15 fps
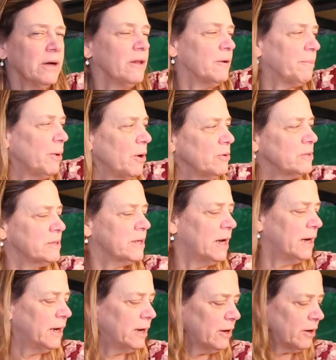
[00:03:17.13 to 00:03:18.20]
another post
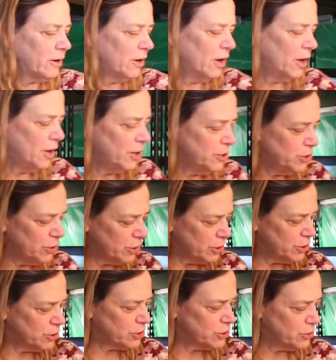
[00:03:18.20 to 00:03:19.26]
on here, you
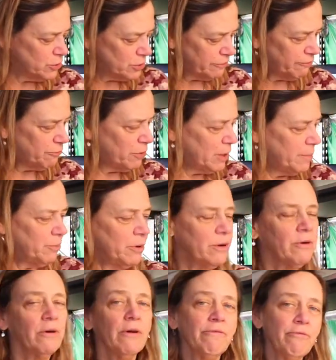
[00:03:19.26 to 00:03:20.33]
could just use a 40
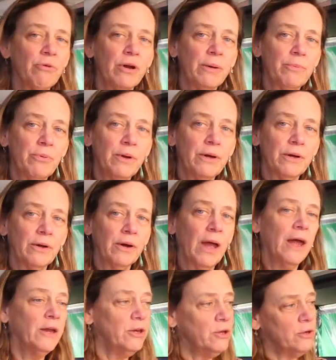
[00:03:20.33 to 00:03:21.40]
breeder and a 40 breeder,
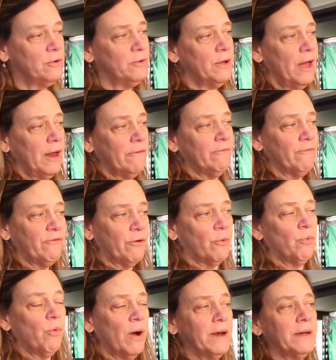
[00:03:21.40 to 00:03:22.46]
and for
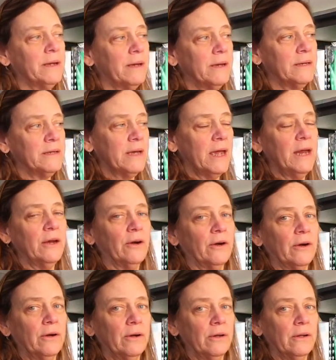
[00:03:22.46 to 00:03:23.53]
one
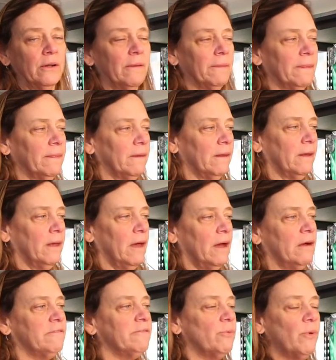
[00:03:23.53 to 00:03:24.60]
container,
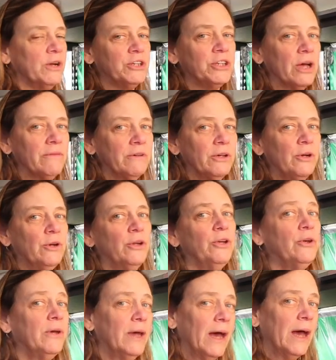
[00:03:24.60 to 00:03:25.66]
for one shelving unit,
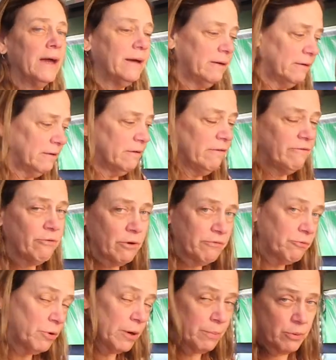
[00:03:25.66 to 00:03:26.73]
you can get four
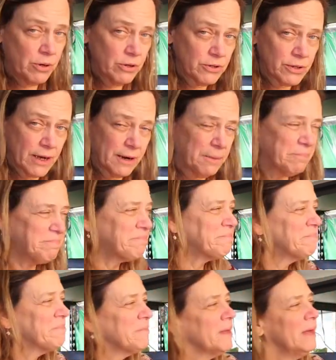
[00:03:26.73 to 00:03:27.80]
40 breeder set up.
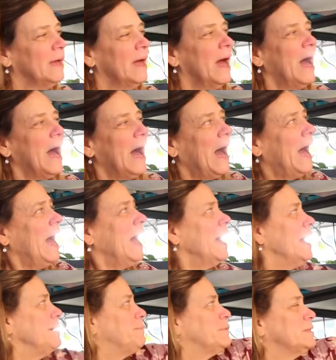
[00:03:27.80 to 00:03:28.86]

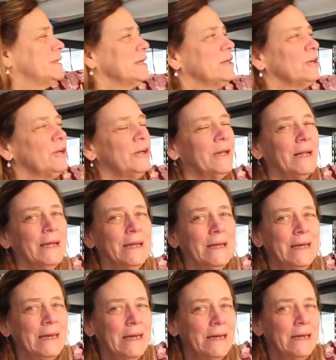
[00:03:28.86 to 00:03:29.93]
I particularly
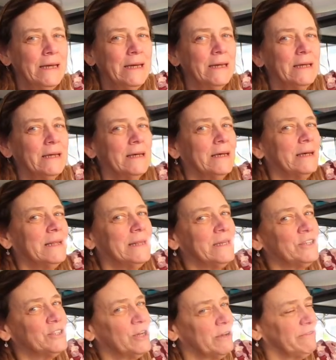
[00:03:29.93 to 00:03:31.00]
need
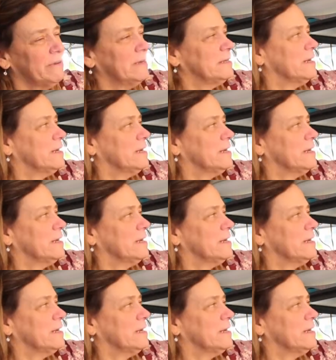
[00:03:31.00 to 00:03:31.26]
the shelf on